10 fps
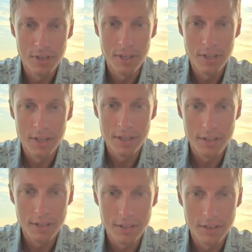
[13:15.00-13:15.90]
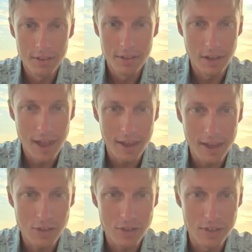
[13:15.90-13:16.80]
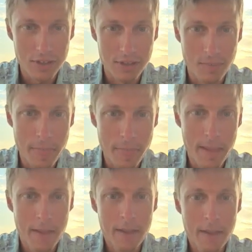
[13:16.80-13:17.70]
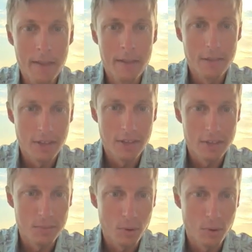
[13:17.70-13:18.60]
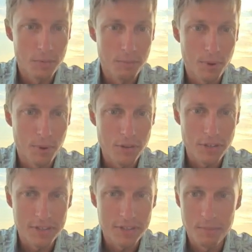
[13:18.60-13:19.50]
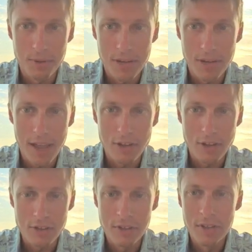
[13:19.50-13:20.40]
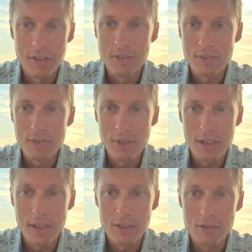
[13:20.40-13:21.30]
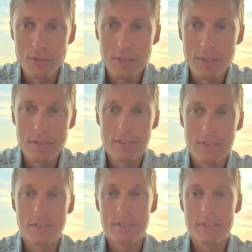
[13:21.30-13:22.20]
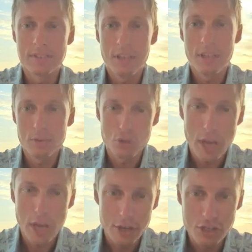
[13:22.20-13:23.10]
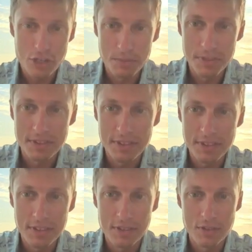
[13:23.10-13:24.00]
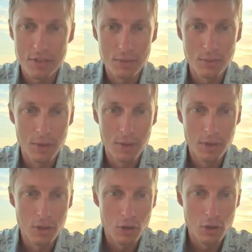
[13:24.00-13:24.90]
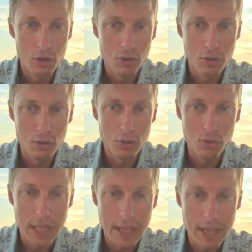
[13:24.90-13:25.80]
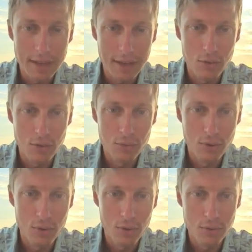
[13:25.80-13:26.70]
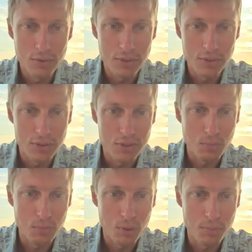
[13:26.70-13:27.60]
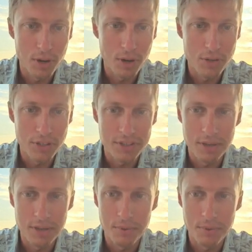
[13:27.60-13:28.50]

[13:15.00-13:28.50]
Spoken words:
in this section here, the Smart Project Template action, so that you can tell ChatGPT to create a new note using the Smart Project Template,